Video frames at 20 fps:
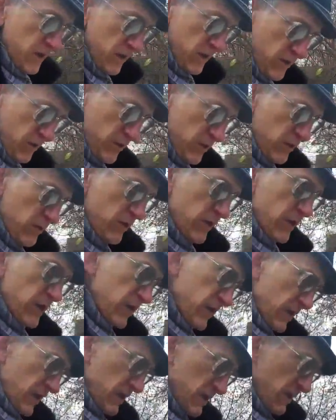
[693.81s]
You can
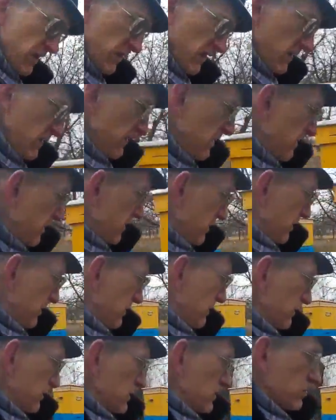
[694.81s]
recognize
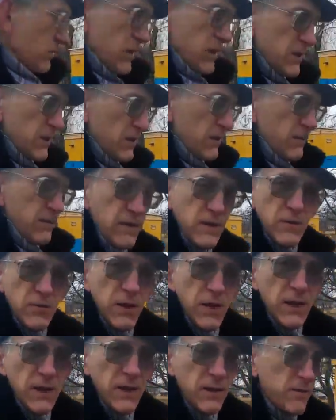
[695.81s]
this one and this
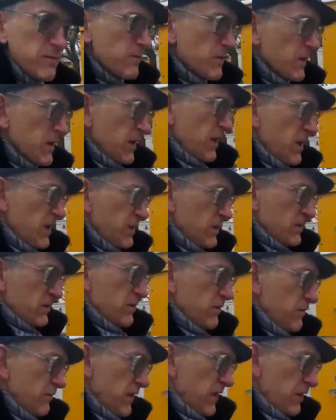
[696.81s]
one, and it's
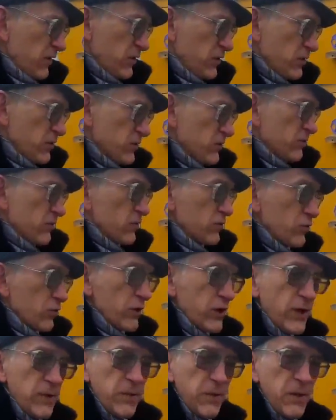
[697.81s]
very useful to
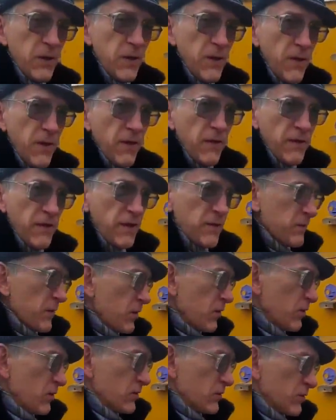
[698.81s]
keep them
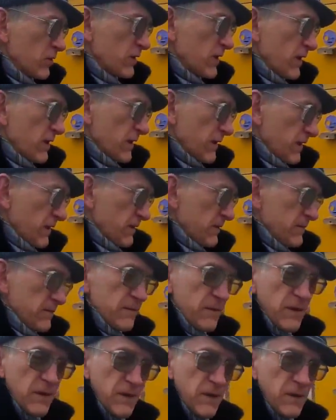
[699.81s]
all together
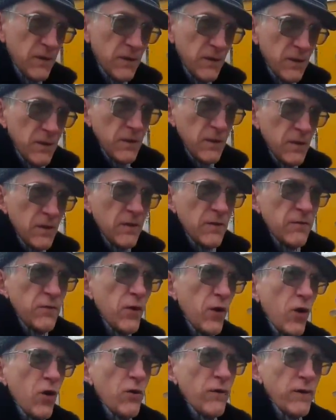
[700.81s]
for
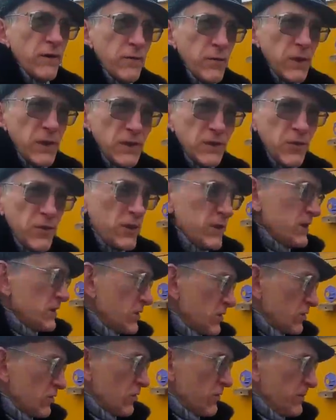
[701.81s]
overwintering,
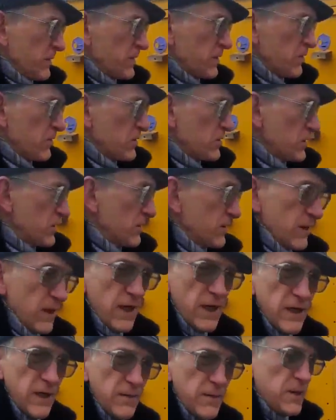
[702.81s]
so because
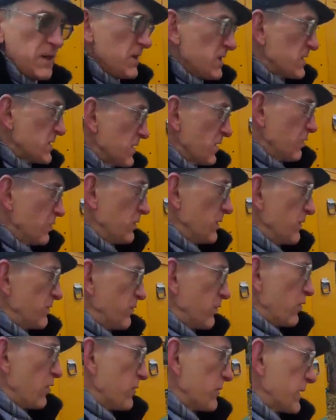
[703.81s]
honeybees will
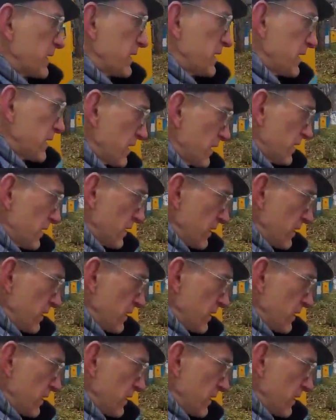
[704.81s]
form here